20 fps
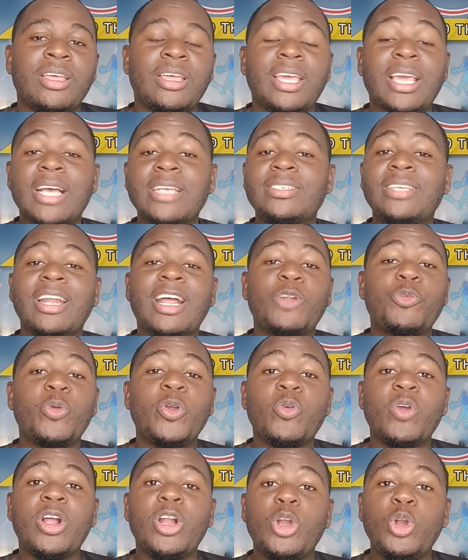can't say that we
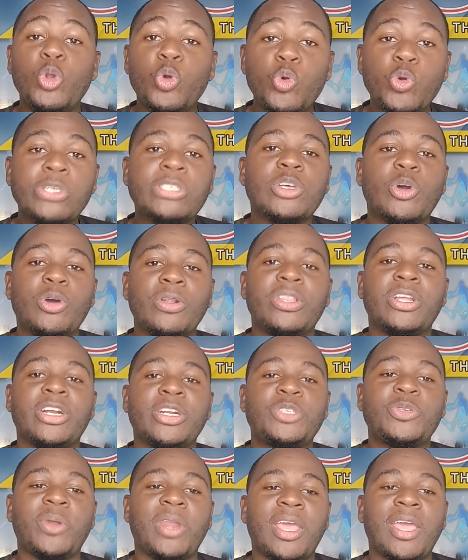were loose out there
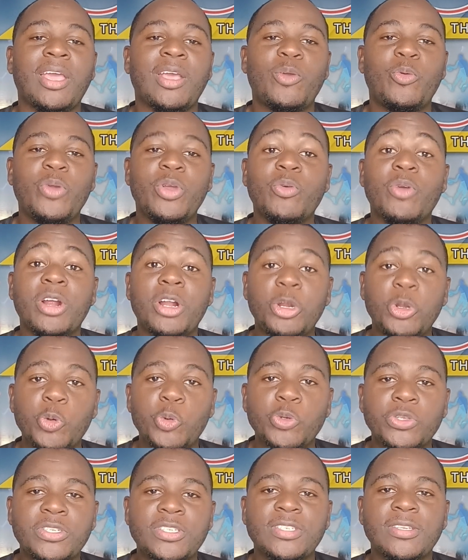today. We were
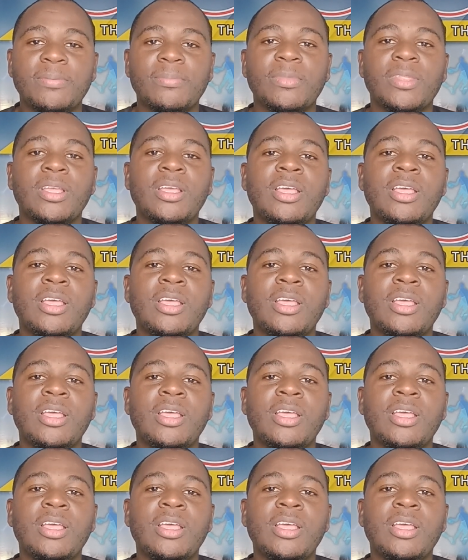loose.